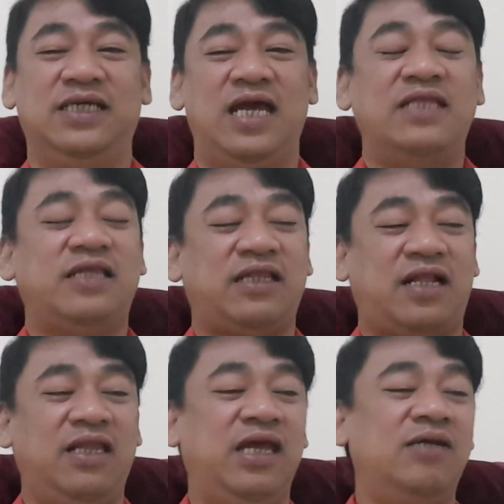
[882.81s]
And that
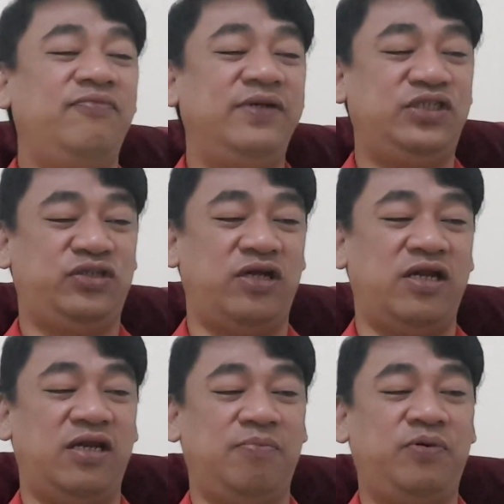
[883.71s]
clear
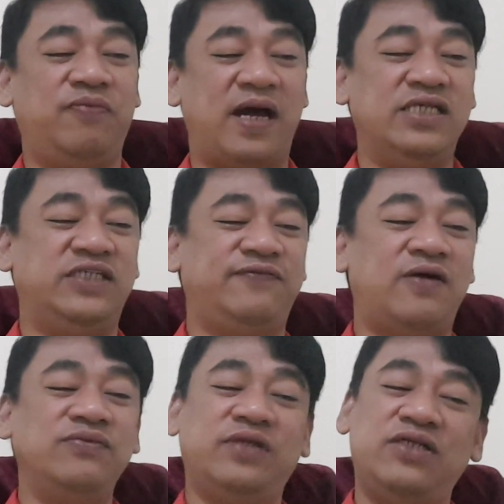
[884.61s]
vision provides
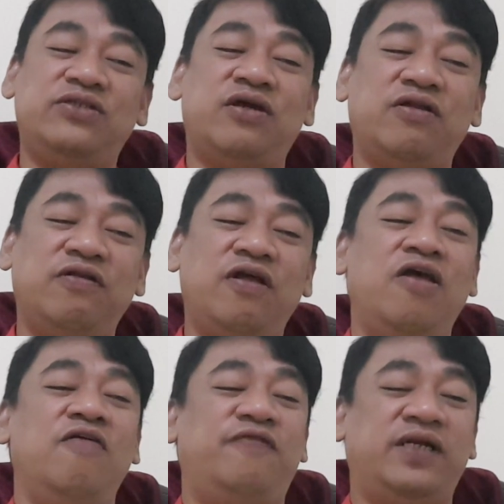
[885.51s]
foundation
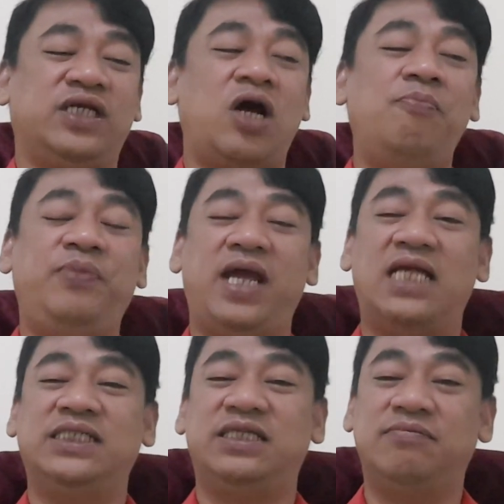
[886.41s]
for the
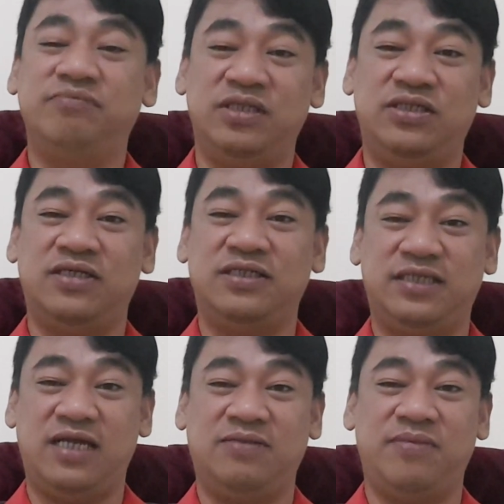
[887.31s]
comprehensive mission
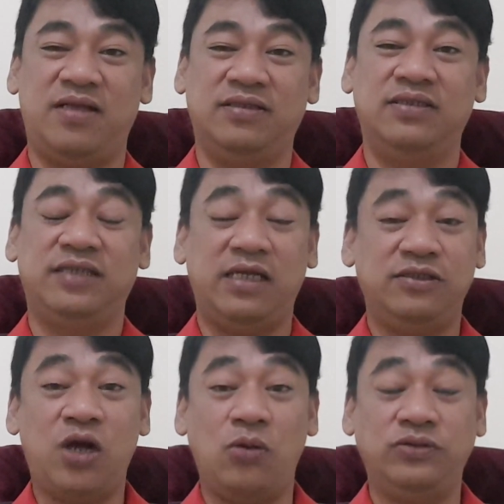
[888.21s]
statement. Take
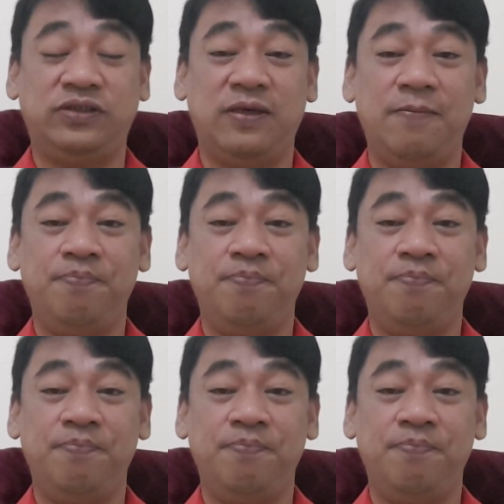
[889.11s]
note,